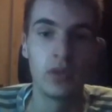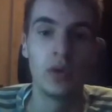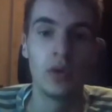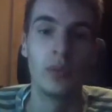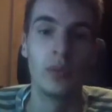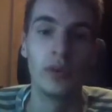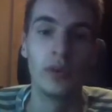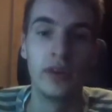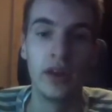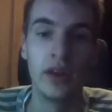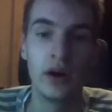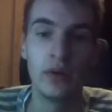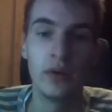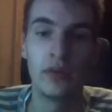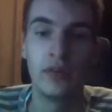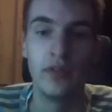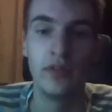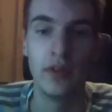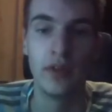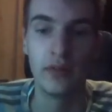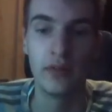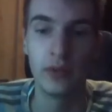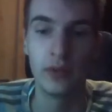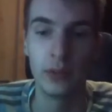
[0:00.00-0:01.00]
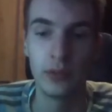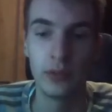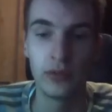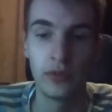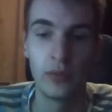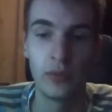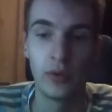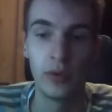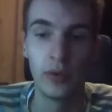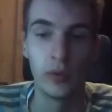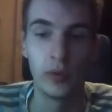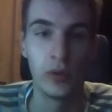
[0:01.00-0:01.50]
Without DevOps,
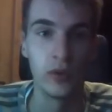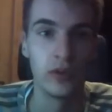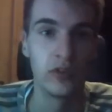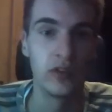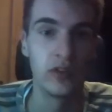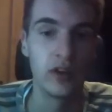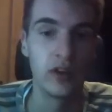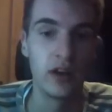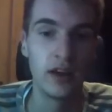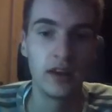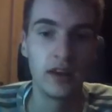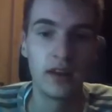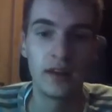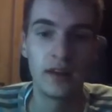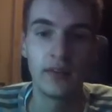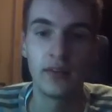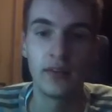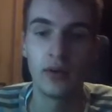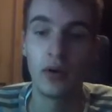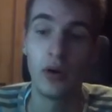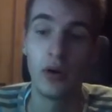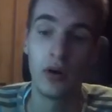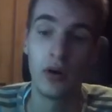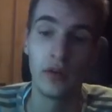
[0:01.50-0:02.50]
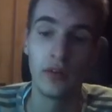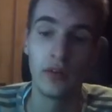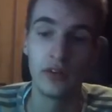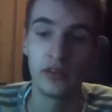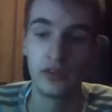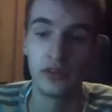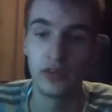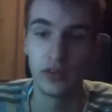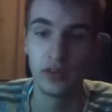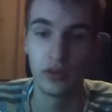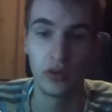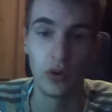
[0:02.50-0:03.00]
one could say that, oh,
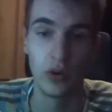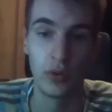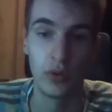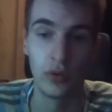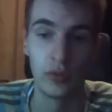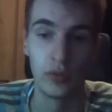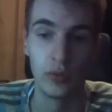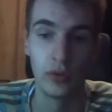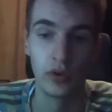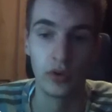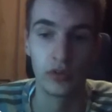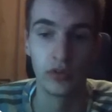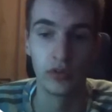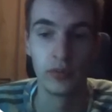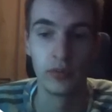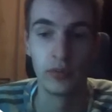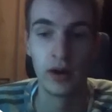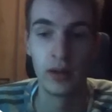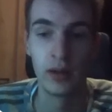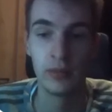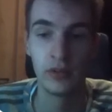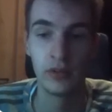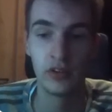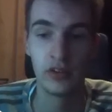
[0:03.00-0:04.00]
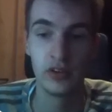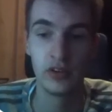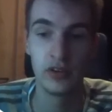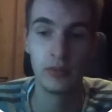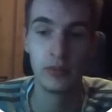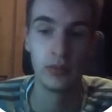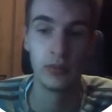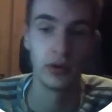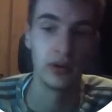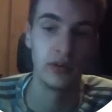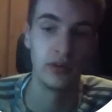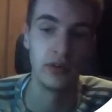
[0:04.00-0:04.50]
this code works on my machine,
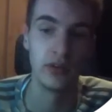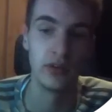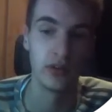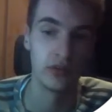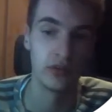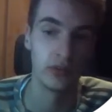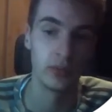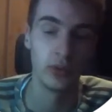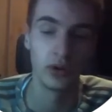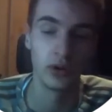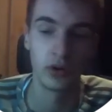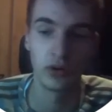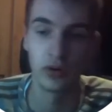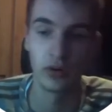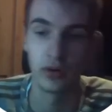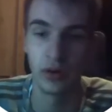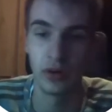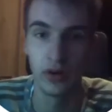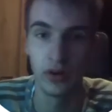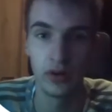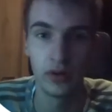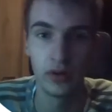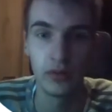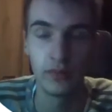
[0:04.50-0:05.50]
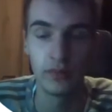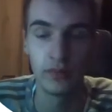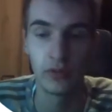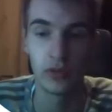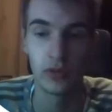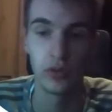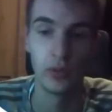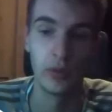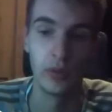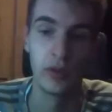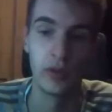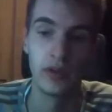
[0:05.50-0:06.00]
but it doesn't work on another.
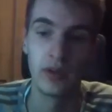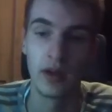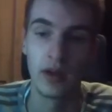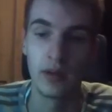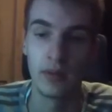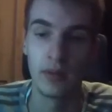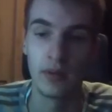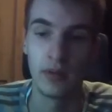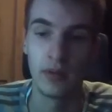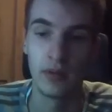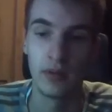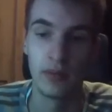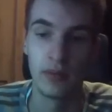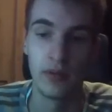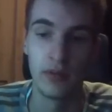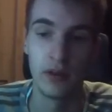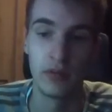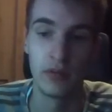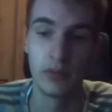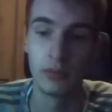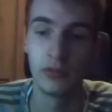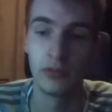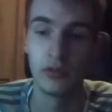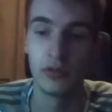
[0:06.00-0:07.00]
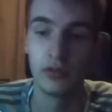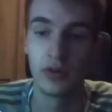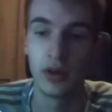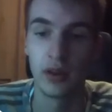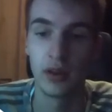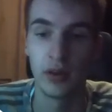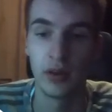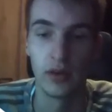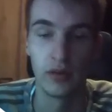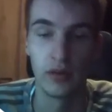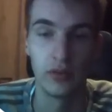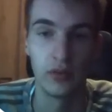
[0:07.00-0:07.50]
So with DevOps, you
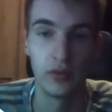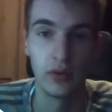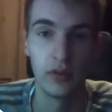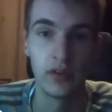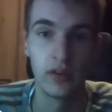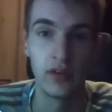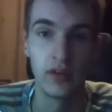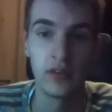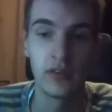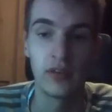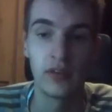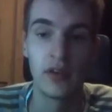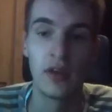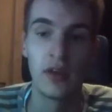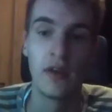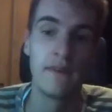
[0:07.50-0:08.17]
can avoid this.